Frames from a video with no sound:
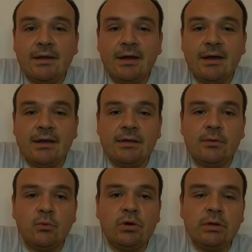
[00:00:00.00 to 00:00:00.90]
I
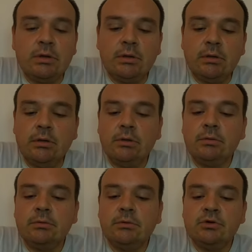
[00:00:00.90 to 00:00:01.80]

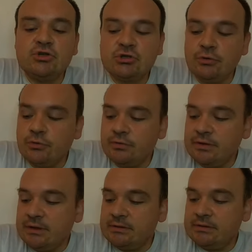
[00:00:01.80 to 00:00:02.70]
will show you
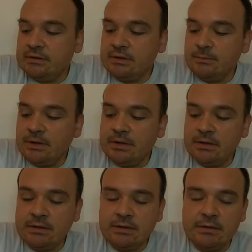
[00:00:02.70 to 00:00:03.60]
that in
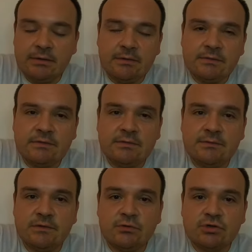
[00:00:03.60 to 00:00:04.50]
my
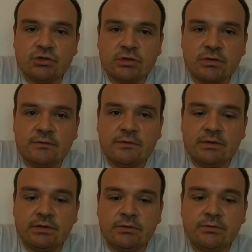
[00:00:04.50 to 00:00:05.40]
future
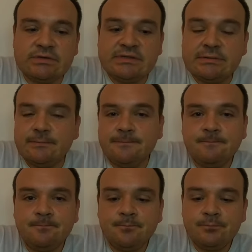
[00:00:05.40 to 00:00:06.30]
videos.
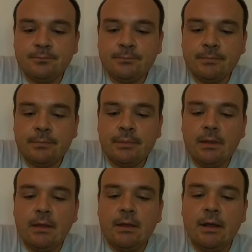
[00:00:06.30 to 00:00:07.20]

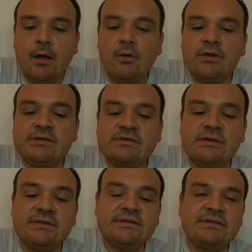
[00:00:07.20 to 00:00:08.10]
How is
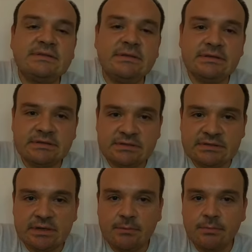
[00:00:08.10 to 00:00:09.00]
this
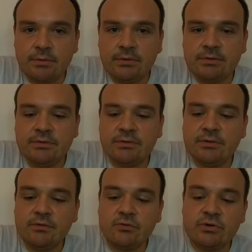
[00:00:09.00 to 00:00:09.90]
disassembled,
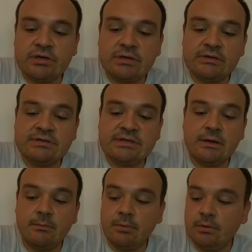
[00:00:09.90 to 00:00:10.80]

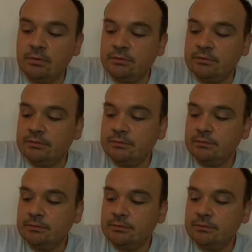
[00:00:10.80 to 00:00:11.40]
reassembled,